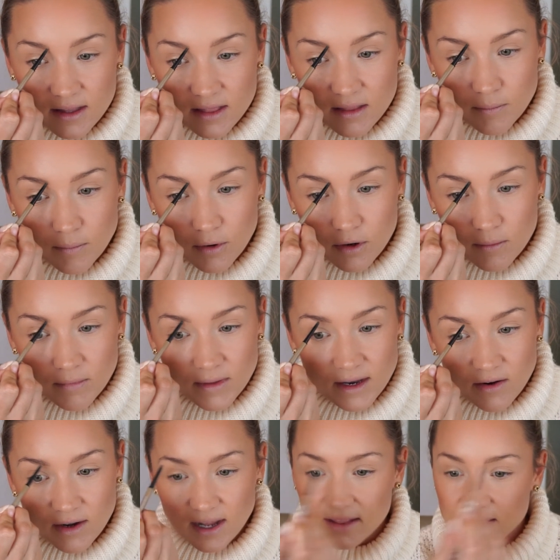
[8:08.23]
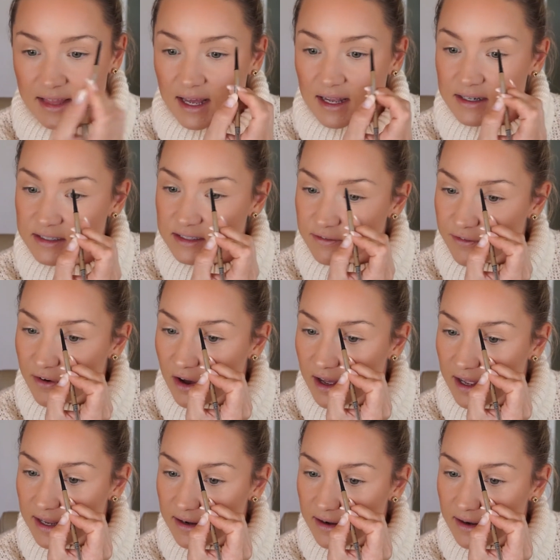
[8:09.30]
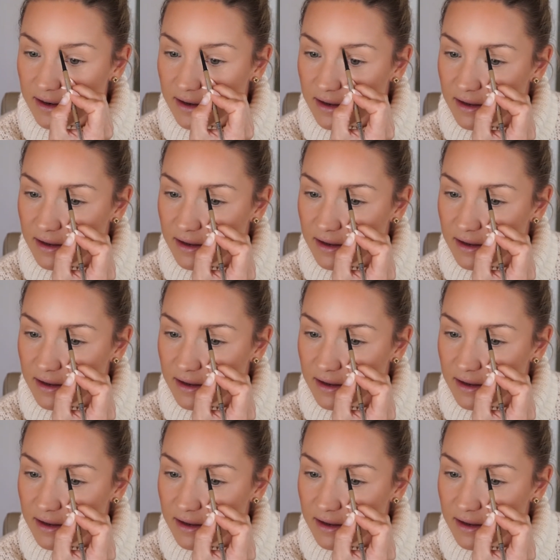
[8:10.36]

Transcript: the bottom there and get that defined.